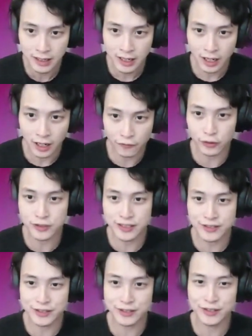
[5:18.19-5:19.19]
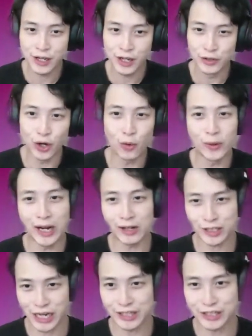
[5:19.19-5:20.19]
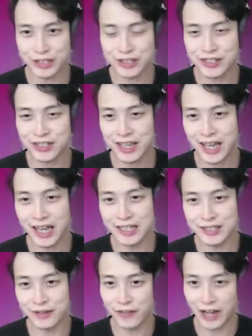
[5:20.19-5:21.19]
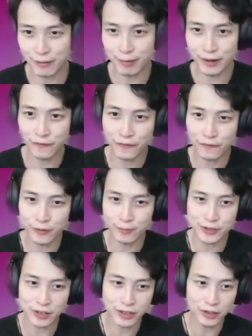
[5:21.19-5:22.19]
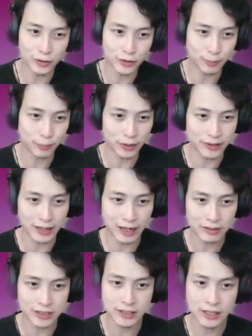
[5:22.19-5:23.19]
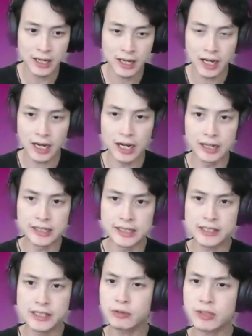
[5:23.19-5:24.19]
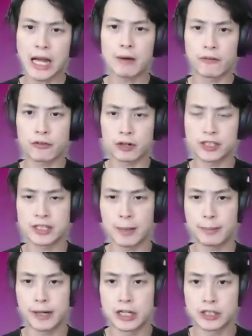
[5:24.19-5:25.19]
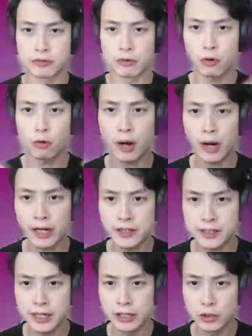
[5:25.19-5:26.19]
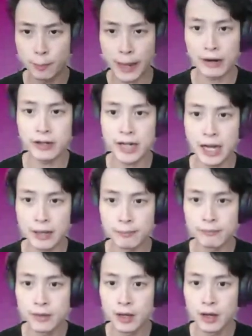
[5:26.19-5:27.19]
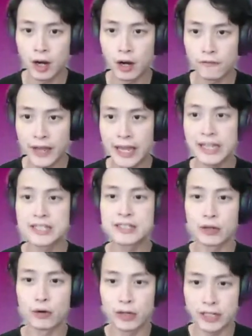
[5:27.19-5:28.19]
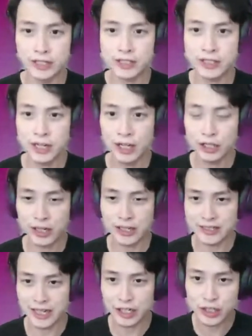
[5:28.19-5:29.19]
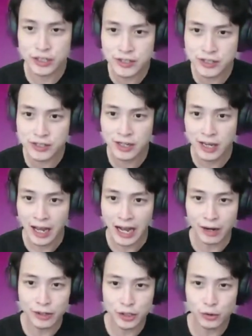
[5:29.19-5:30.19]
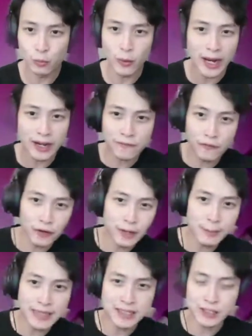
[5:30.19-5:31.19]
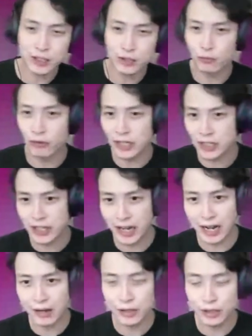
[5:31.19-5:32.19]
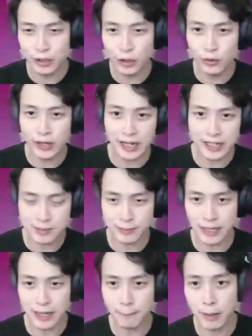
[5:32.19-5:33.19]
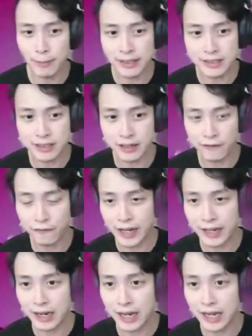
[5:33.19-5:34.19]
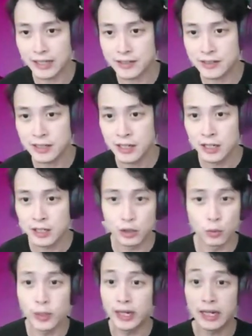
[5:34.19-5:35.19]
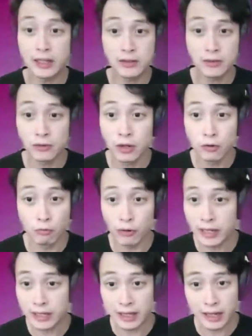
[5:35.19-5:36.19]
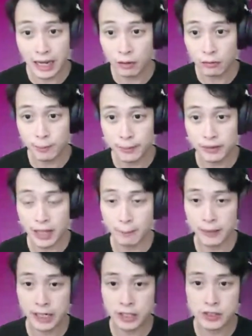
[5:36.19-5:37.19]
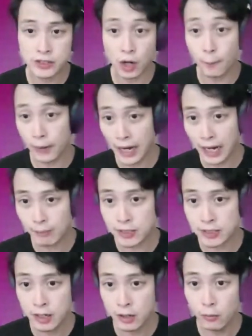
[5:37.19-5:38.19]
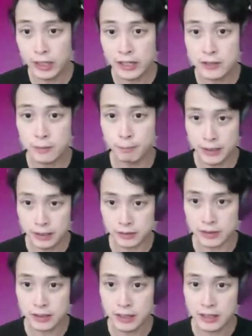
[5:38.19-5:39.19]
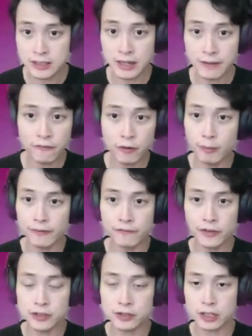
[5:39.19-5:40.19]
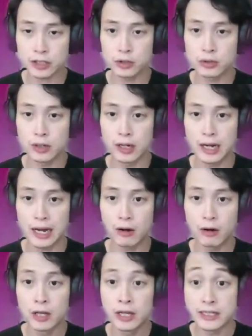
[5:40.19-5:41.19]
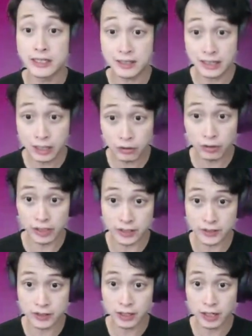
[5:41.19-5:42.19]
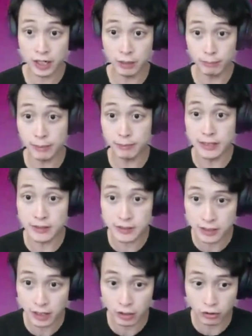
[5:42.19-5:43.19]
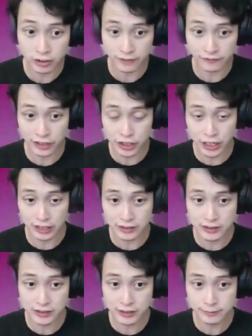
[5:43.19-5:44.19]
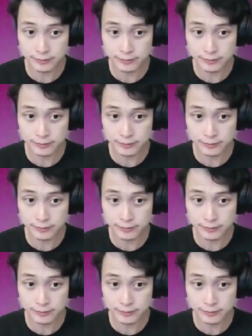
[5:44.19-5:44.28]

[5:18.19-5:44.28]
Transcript: Of course, this is not without challenges, as Viabuff from Socket also pointed out. This new type of cross-chain application requires a new paradigm of asynchronous transactions. How do you wait for the message to reach there? How do you know that it's been implemented, finalized? Do we need to rethink how we build applications? Or perhaps we need to build some form of infrastructure to allow synchronous commitments across different chains.